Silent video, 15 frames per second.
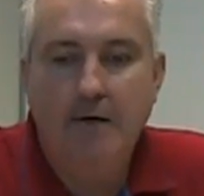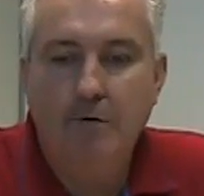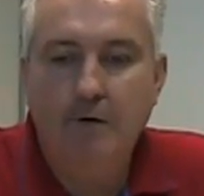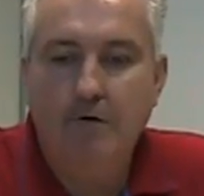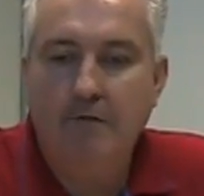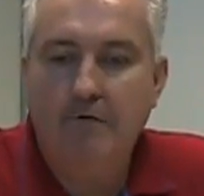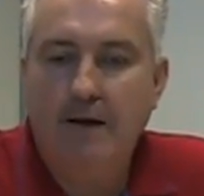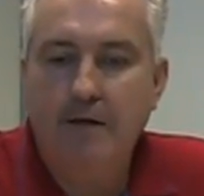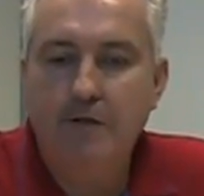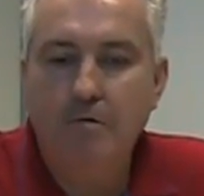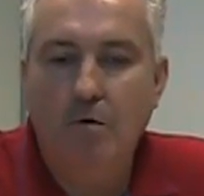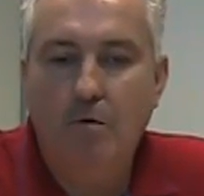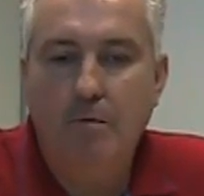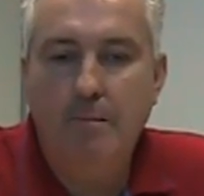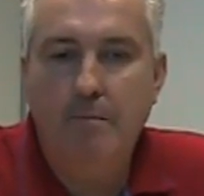Quick reflection,
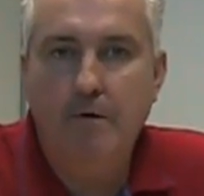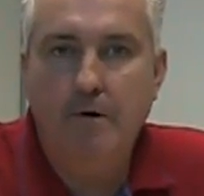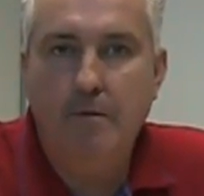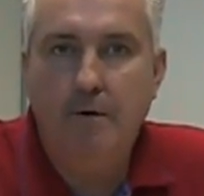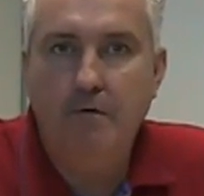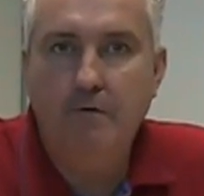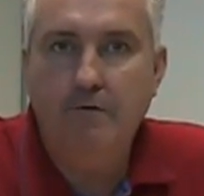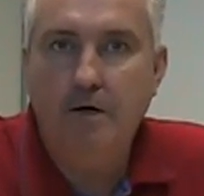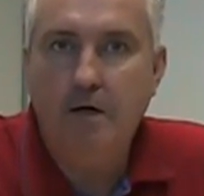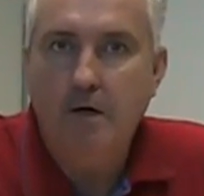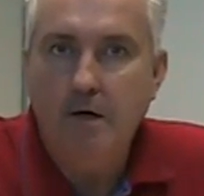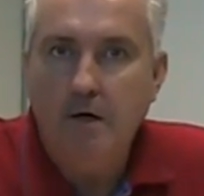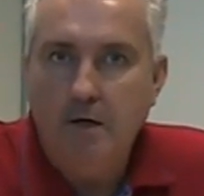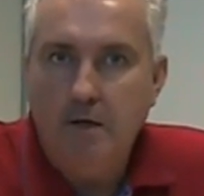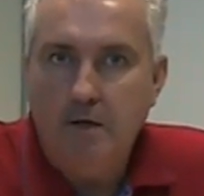what we put up over
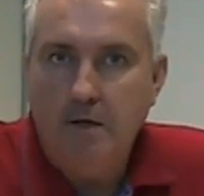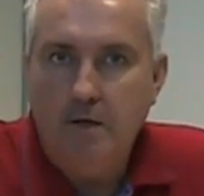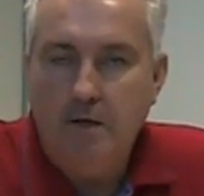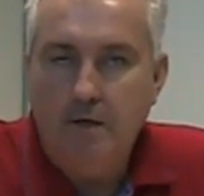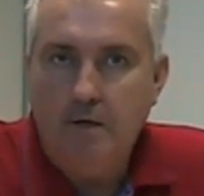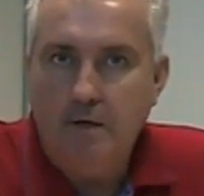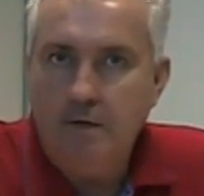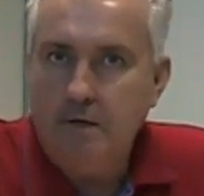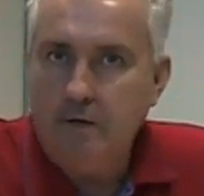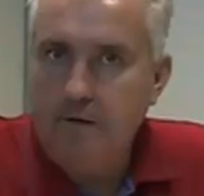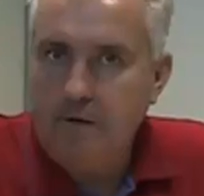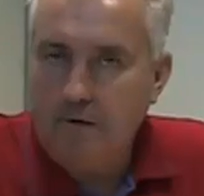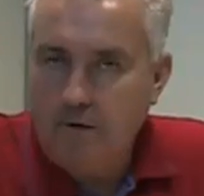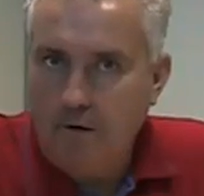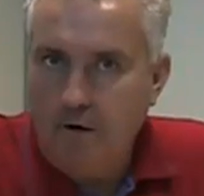
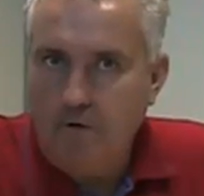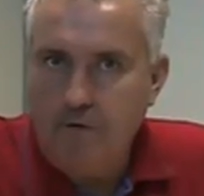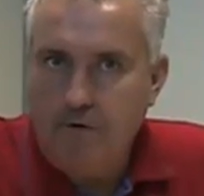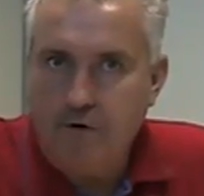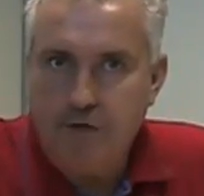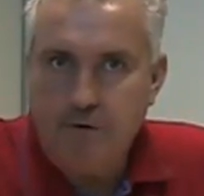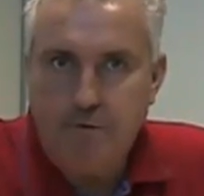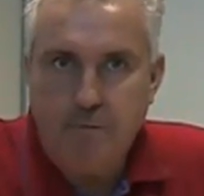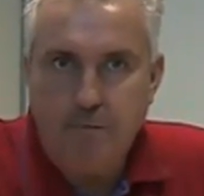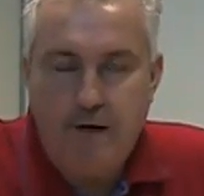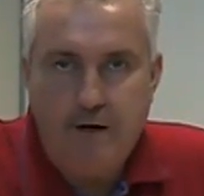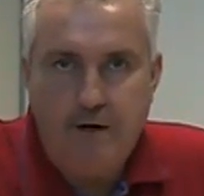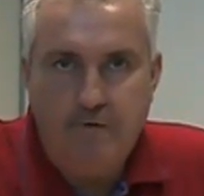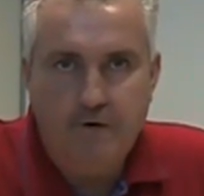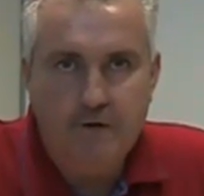the Christmas period.